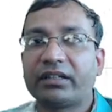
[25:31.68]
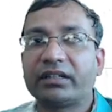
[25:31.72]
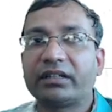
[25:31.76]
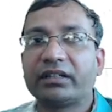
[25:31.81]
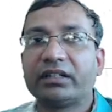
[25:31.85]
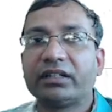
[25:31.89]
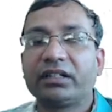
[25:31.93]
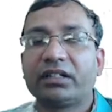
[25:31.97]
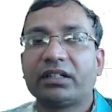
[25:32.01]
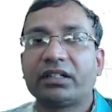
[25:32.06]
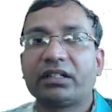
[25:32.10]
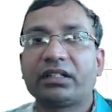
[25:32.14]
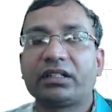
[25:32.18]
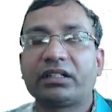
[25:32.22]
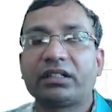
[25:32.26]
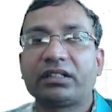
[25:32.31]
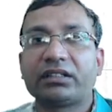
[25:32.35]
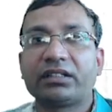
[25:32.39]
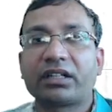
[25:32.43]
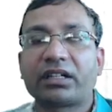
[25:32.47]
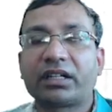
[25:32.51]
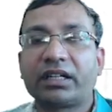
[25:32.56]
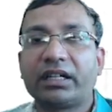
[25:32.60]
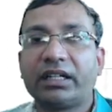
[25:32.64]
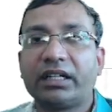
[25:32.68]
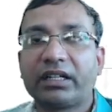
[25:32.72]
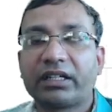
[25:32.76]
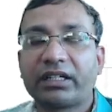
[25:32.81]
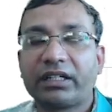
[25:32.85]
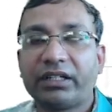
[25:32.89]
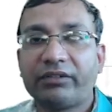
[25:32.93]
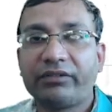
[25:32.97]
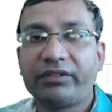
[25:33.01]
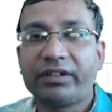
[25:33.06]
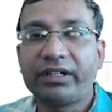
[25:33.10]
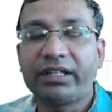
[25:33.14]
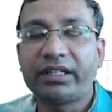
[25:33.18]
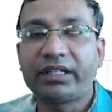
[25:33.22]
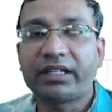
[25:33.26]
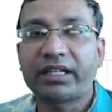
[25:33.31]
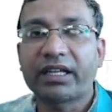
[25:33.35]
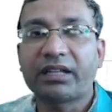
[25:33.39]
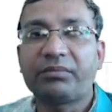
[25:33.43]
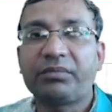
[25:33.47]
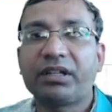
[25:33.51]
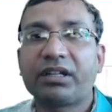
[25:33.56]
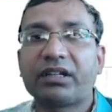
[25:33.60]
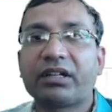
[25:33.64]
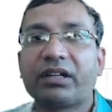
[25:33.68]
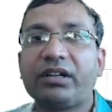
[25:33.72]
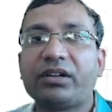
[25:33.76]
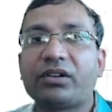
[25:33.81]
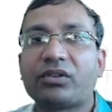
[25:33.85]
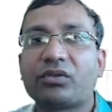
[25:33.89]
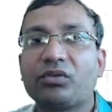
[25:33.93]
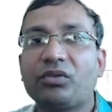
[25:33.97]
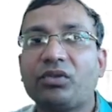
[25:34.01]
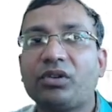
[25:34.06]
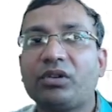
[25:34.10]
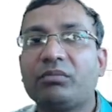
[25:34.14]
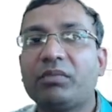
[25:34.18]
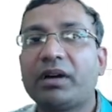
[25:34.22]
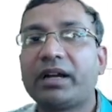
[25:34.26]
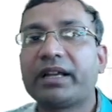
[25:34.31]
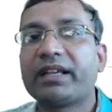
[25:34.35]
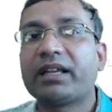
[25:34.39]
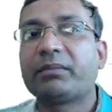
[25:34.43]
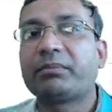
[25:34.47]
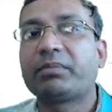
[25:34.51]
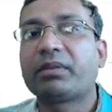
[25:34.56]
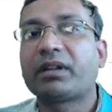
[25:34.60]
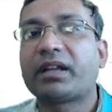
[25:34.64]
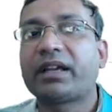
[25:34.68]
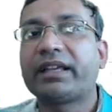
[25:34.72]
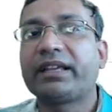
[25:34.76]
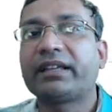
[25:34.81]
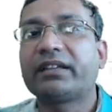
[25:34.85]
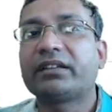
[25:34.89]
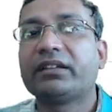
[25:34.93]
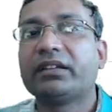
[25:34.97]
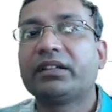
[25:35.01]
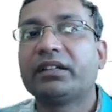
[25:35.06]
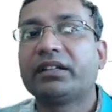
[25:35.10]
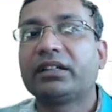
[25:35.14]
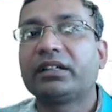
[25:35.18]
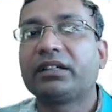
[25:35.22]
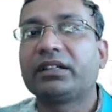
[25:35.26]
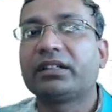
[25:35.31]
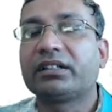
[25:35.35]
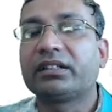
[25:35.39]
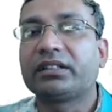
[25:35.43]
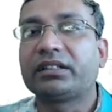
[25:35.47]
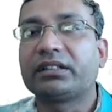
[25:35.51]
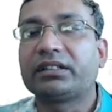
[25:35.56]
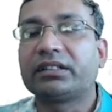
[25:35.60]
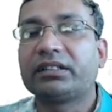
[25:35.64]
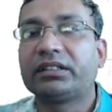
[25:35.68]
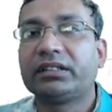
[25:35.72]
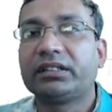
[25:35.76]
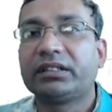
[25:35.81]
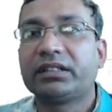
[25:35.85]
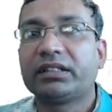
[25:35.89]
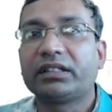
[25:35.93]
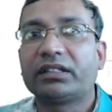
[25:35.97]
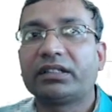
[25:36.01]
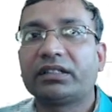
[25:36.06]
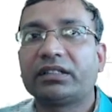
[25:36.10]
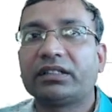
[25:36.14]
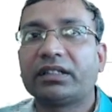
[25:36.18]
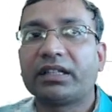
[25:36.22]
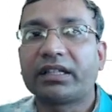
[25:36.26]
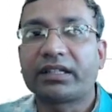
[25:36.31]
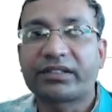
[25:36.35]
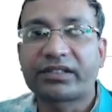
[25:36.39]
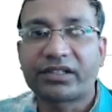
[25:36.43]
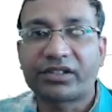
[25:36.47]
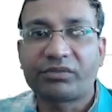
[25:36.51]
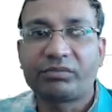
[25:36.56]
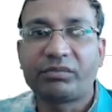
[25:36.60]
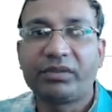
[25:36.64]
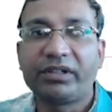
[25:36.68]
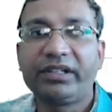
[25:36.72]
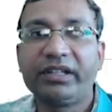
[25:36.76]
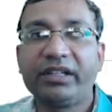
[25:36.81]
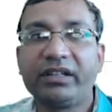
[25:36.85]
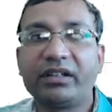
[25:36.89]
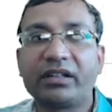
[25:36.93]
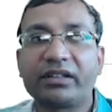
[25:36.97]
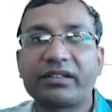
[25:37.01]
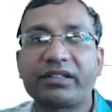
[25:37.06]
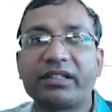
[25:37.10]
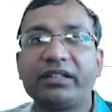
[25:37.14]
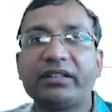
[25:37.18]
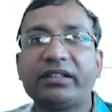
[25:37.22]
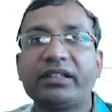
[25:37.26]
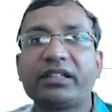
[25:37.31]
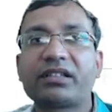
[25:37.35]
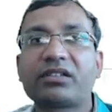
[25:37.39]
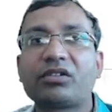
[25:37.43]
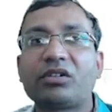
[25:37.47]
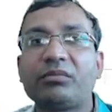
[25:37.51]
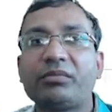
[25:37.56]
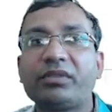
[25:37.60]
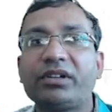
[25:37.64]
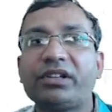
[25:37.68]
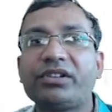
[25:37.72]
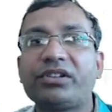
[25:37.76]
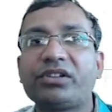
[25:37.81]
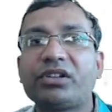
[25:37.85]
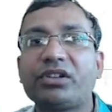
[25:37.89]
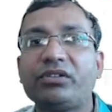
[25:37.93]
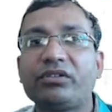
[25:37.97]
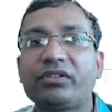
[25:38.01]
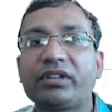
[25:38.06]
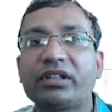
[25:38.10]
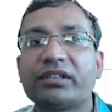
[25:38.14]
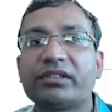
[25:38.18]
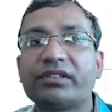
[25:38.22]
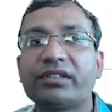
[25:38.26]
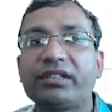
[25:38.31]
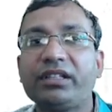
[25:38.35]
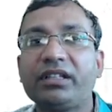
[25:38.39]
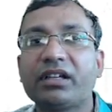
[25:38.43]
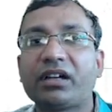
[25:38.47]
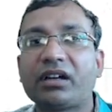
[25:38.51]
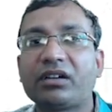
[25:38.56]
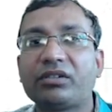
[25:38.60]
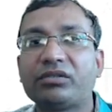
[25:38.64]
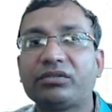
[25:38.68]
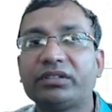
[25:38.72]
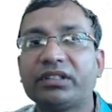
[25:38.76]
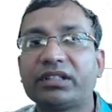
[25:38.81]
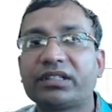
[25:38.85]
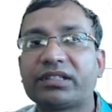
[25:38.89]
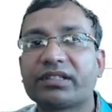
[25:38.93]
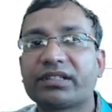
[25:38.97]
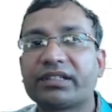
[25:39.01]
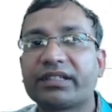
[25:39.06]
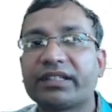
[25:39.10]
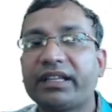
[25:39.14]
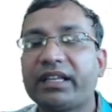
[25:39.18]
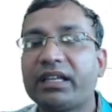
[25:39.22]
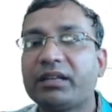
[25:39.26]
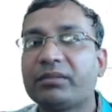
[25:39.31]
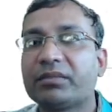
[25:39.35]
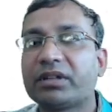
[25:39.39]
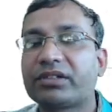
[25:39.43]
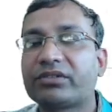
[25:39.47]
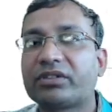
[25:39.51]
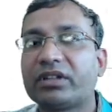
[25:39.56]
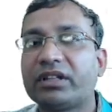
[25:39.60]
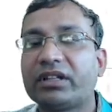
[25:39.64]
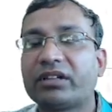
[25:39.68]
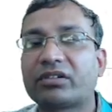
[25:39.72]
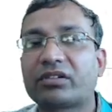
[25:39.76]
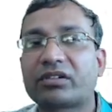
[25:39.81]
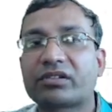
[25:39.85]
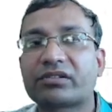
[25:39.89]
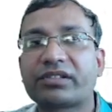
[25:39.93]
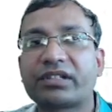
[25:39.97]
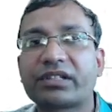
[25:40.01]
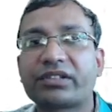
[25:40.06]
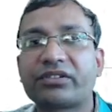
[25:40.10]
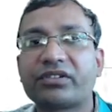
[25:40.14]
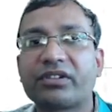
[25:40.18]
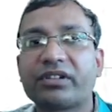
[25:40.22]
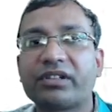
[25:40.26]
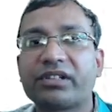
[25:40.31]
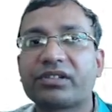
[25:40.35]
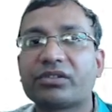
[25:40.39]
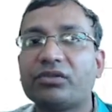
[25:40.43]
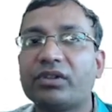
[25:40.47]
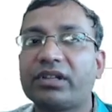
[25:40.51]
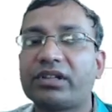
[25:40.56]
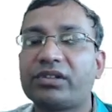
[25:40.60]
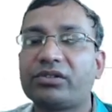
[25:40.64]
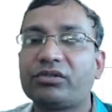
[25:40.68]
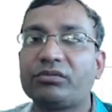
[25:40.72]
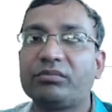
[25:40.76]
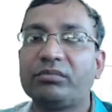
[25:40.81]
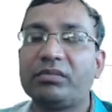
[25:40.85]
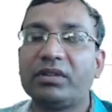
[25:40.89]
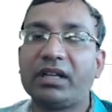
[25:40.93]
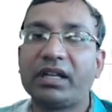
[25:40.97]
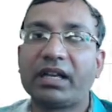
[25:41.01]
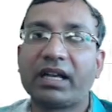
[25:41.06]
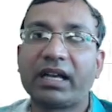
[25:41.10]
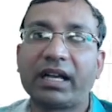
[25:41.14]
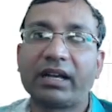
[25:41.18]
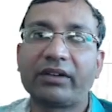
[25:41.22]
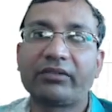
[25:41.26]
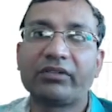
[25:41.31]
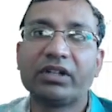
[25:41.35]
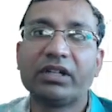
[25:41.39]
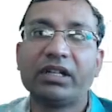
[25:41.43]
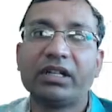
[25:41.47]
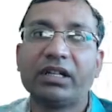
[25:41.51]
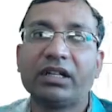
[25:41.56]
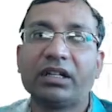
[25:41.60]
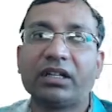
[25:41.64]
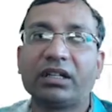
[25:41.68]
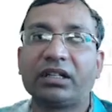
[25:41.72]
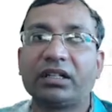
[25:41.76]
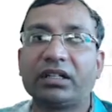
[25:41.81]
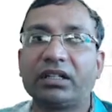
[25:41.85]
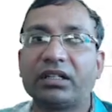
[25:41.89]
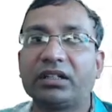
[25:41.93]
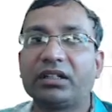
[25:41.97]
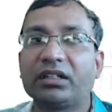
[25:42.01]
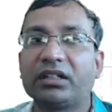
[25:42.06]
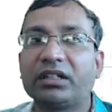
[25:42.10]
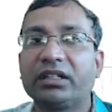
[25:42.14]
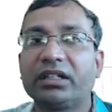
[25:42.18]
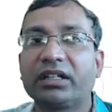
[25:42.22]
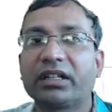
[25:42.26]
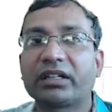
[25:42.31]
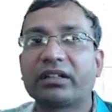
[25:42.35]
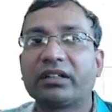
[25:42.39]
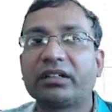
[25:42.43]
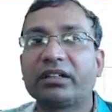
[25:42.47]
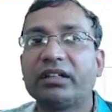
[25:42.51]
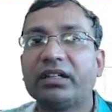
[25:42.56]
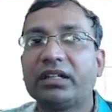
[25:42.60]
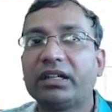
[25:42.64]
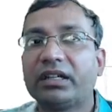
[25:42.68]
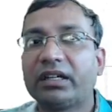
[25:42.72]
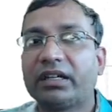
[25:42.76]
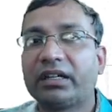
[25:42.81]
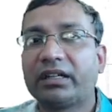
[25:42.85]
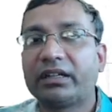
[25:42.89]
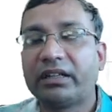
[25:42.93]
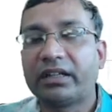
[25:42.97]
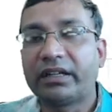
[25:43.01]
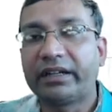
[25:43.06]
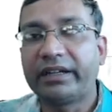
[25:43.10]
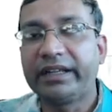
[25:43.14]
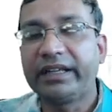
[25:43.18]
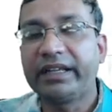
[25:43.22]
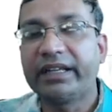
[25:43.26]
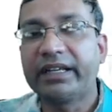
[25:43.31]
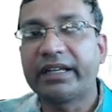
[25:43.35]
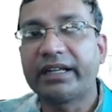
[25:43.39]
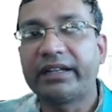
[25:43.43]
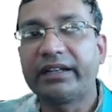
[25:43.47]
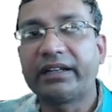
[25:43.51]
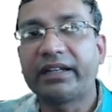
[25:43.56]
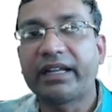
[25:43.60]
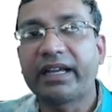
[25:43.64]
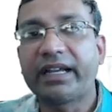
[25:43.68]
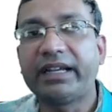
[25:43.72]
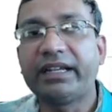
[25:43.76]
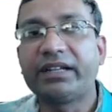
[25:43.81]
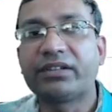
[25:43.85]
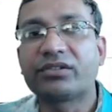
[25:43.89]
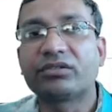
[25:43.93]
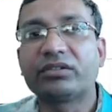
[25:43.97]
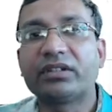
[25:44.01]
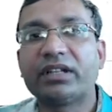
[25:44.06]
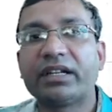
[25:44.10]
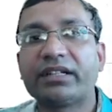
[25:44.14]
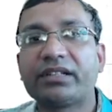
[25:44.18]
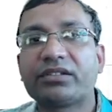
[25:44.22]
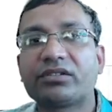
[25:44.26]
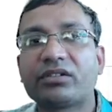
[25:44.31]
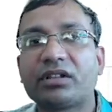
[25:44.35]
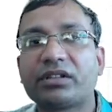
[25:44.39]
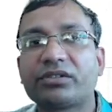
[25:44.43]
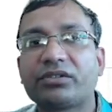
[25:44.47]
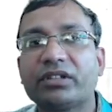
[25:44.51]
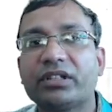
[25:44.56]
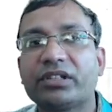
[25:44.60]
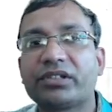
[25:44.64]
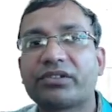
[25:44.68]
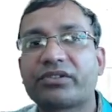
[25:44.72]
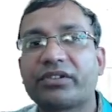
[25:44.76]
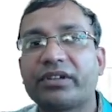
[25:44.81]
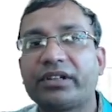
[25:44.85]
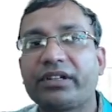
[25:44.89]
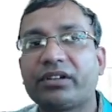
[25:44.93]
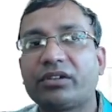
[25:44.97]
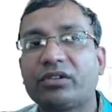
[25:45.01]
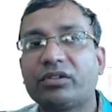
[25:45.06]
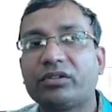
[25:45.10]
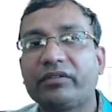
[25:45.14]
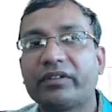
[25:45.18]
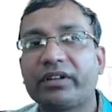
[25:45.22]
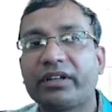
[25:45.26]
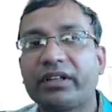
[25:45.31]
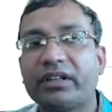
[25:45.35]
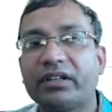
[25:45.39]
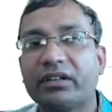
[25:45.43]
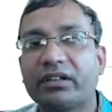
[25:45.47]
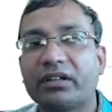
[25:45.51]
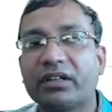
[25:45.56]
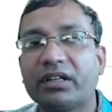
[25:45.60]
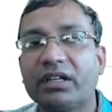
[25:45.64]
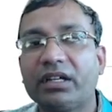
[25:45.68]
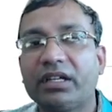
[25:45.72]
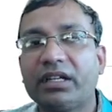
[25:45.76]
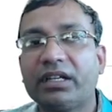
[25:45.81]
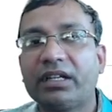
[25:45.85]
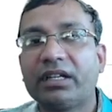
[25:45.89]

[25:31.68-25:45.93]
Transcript: and the conductivity can be controlled by applying like such materials. In this combination, you can see how the same actually cross section is going to be have in like on the day and night. So that is also illustrated over here.